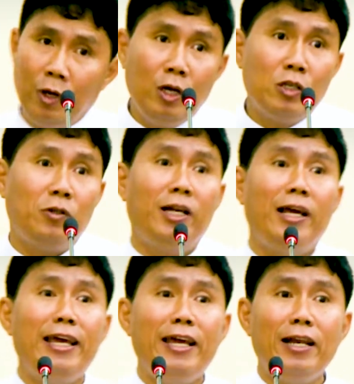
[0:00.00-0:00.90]
So that
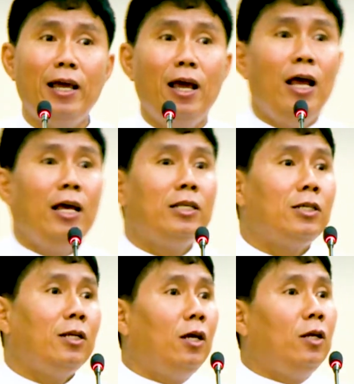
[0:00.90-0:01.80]
in
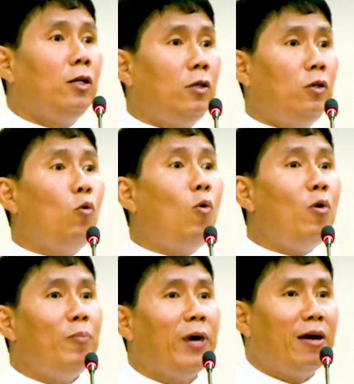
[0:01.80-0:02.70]

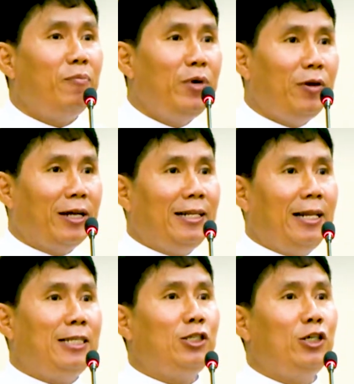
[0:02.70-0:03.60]
lower Pagan period,
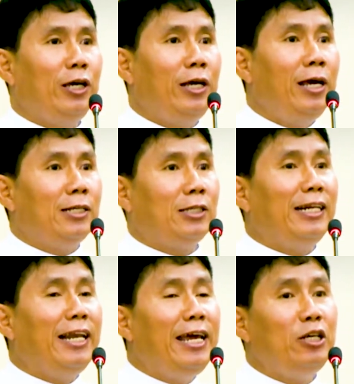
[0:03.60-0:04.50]
let's say it's a
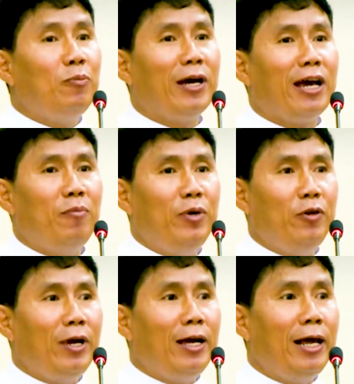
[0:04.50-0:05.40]
late Pagan
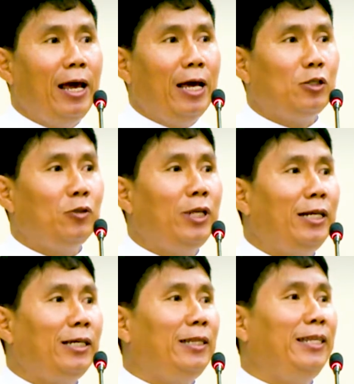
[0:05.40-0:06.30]
period, so
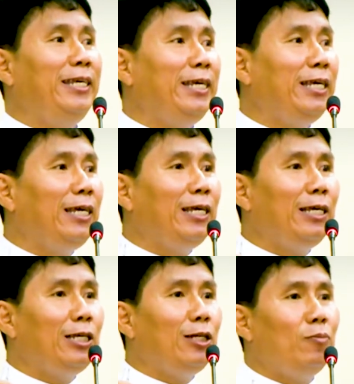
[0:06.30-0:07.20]
that the
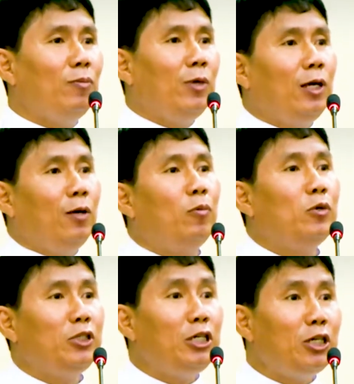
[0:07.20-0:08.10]

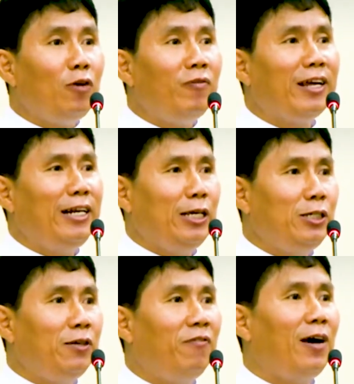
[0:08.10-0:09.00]
position of Ganesh,
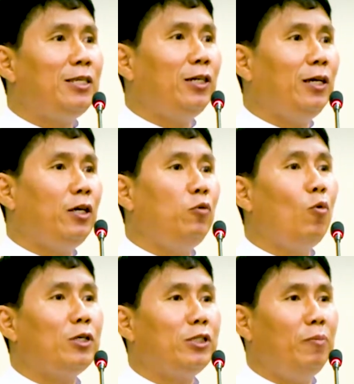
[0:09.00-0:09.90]
first he
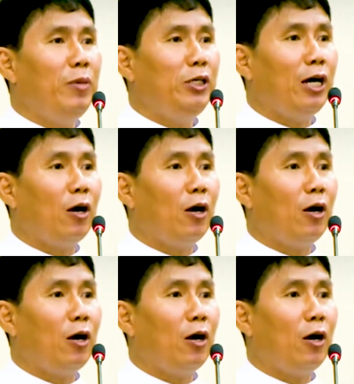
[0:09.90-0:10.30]
was a major